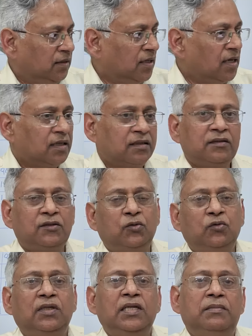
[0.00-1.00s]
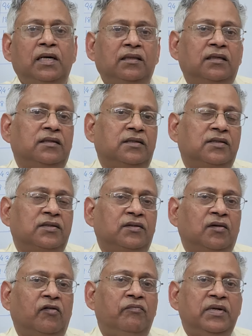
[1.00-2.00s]
There are 2-3
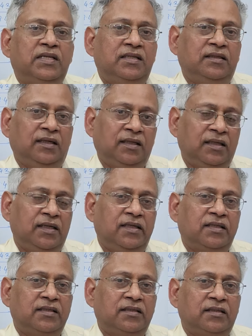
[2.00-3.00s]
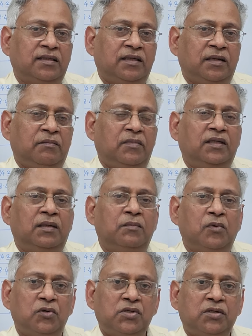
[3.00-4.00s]
methods of mixing aggregates, but the
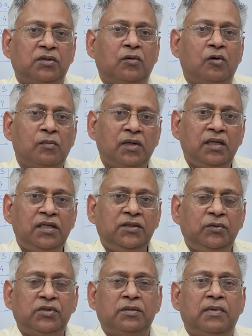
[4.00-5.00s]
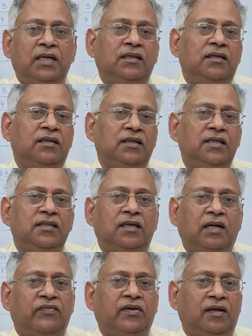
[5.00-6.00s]
most commonly used method is
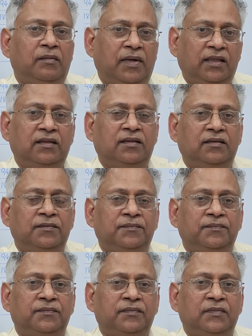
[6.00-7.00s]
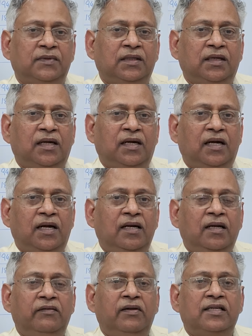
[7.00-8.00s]
graphical method.
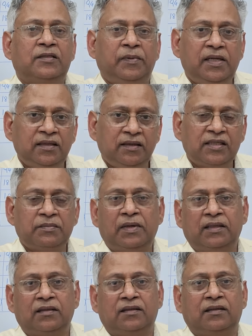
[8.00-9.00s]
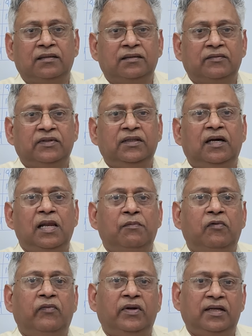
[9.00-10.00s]
And I will explain this method with the
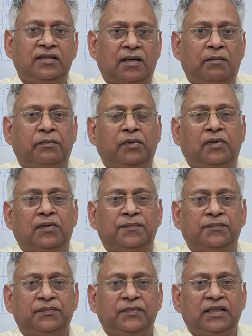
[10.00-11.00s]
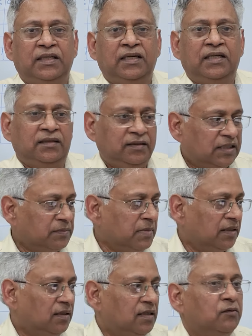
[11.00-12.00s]
help of one example. This
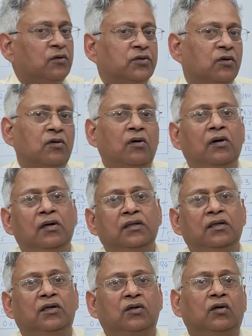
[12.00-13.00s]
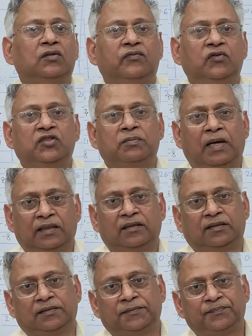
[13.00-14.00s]
method is also called Rothfutch
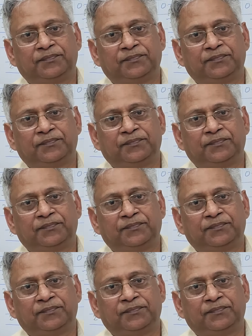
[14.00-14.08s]
method.